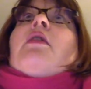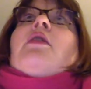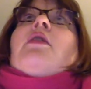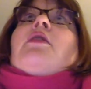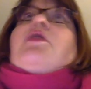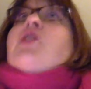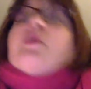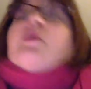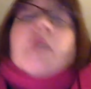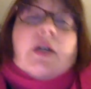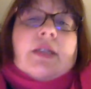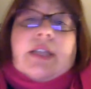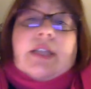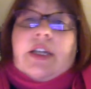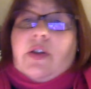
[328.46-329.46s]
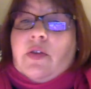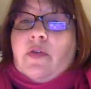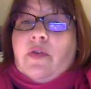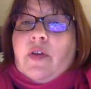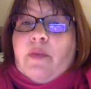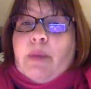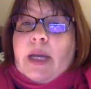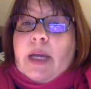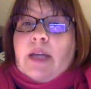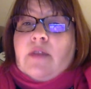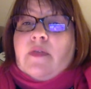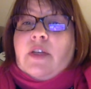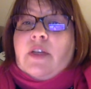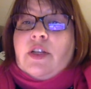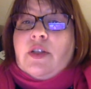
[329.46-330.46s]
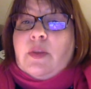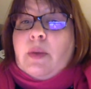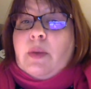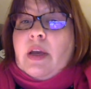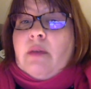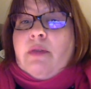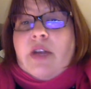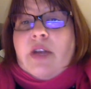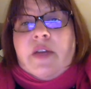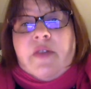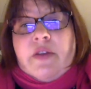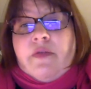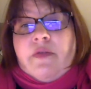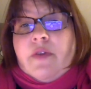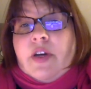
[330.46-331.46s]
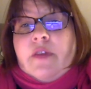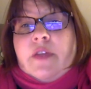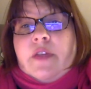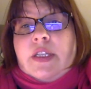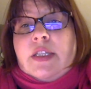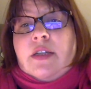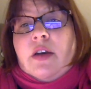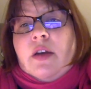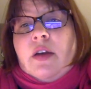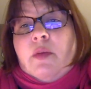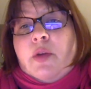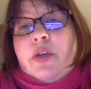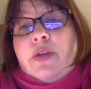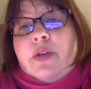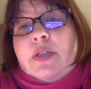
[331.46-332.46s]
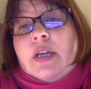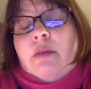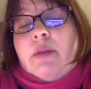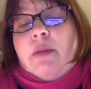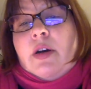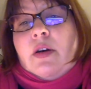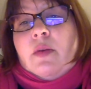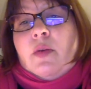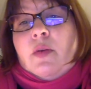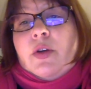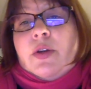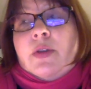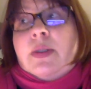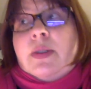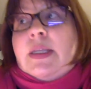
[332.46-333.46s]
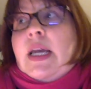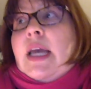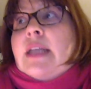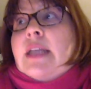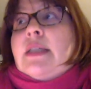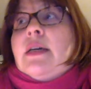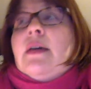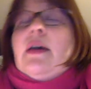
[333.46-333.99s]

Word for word: do you mind seeing on the front page of a newspaper even in five years' time? Will you stand behind what you said?